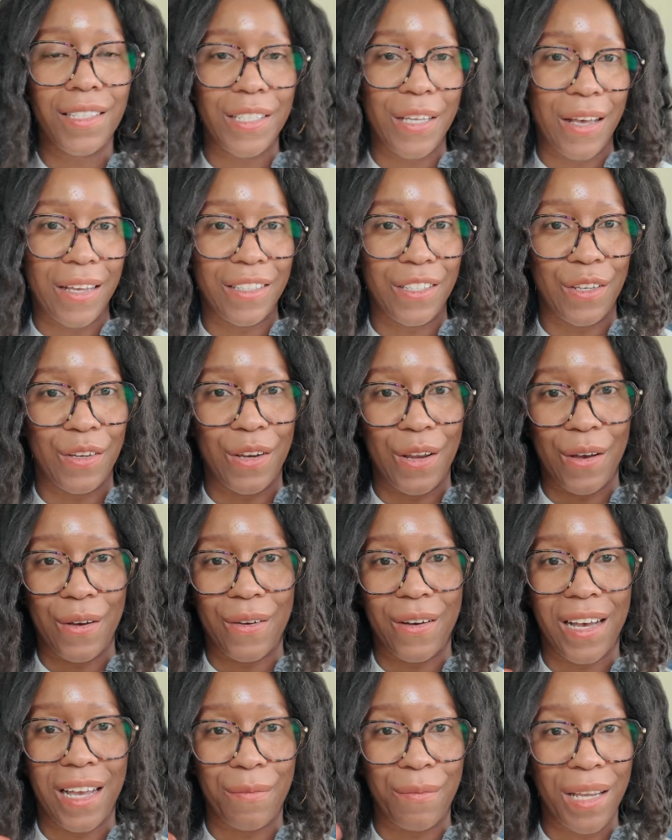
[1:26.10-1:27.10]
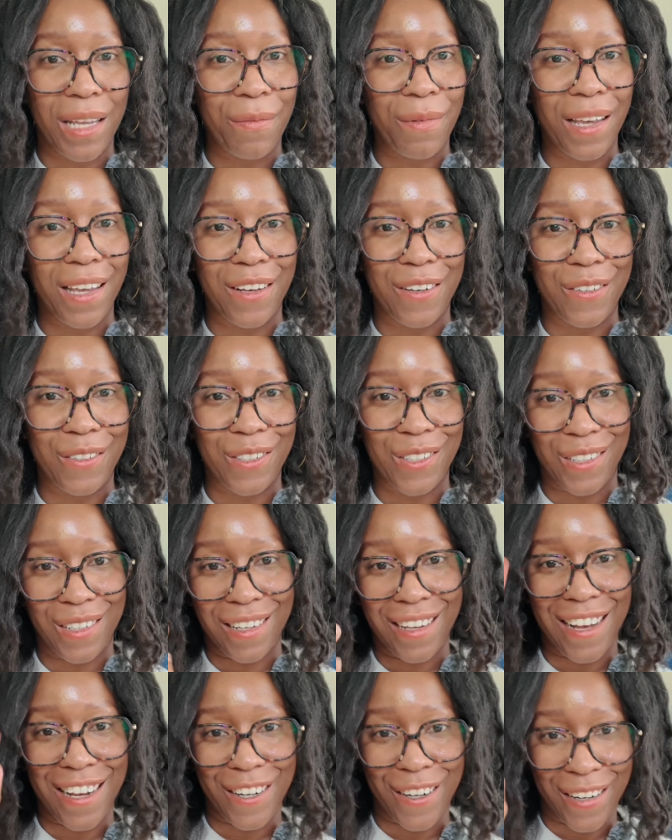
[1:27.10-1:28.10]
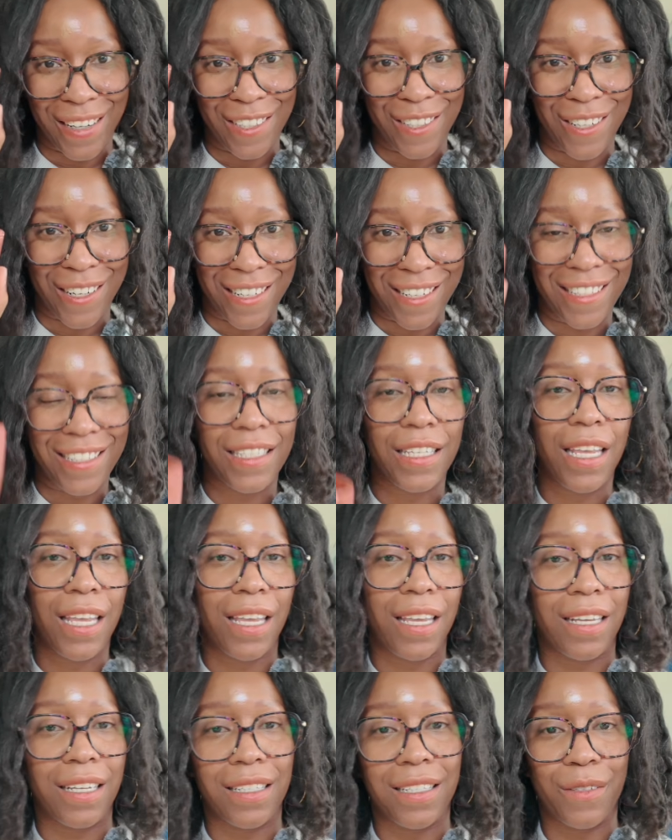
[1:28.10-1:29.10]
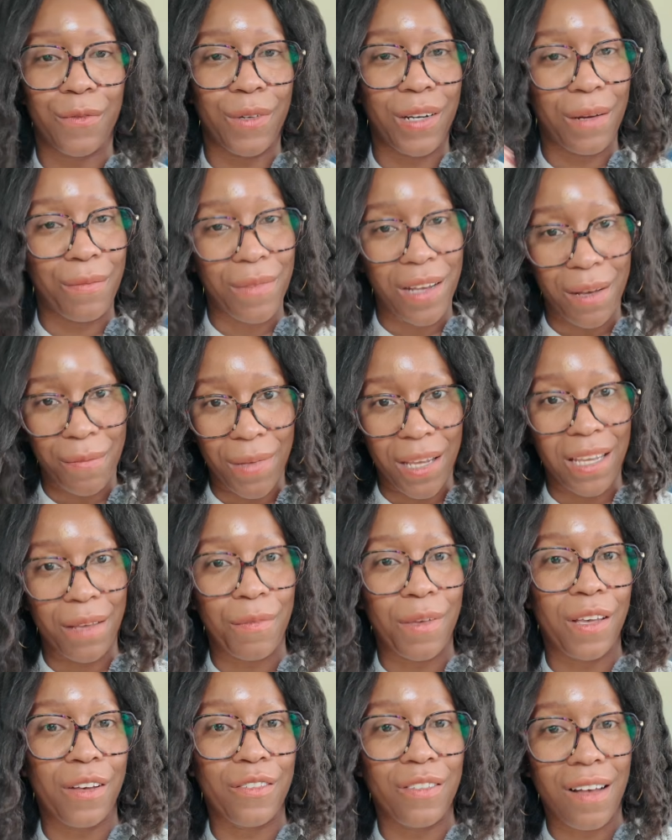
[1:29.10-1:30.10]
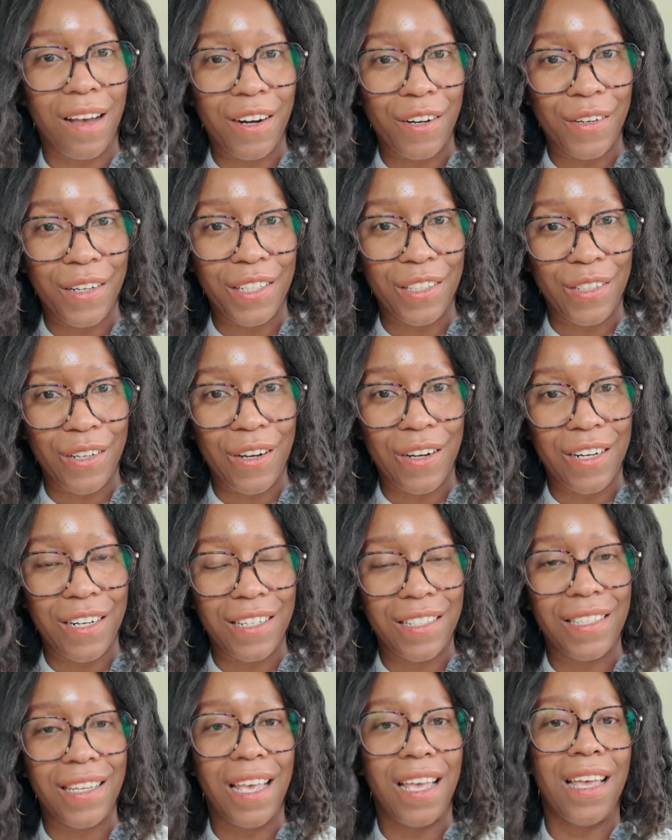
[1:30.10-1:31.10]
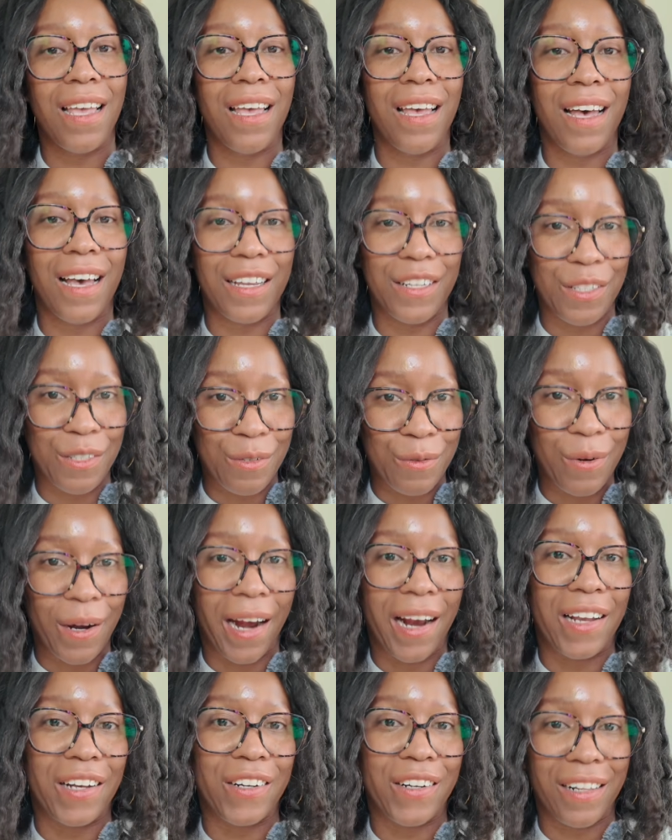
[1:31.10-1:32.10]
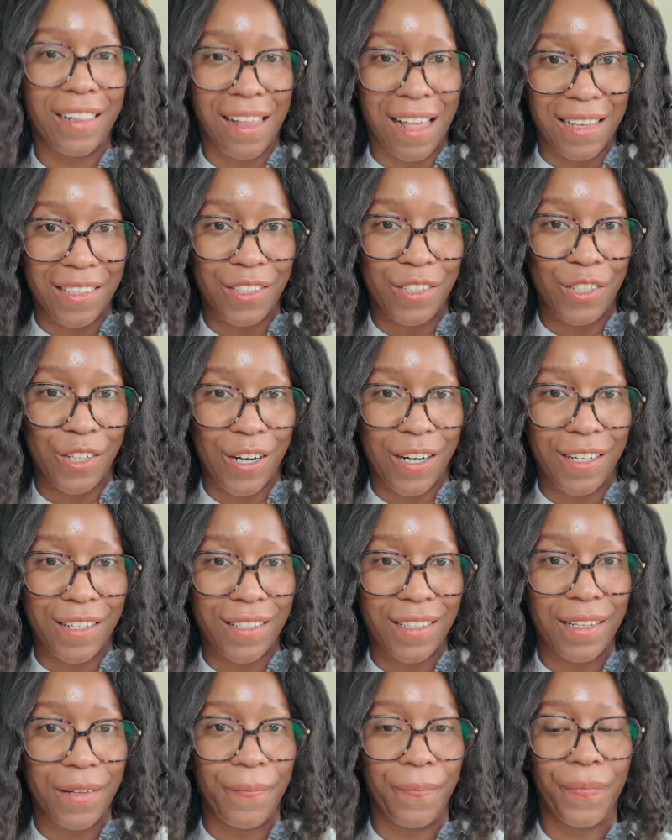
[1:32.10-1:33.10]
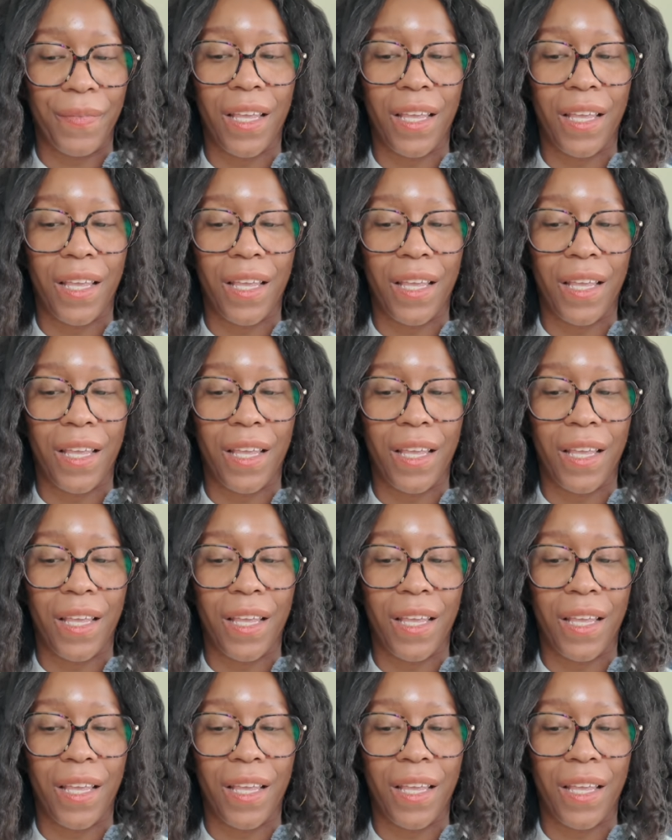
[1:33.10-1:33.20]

So as you know, I make my own concrete jars, and when I'm not making my own concrete jars, I do regular glass jars.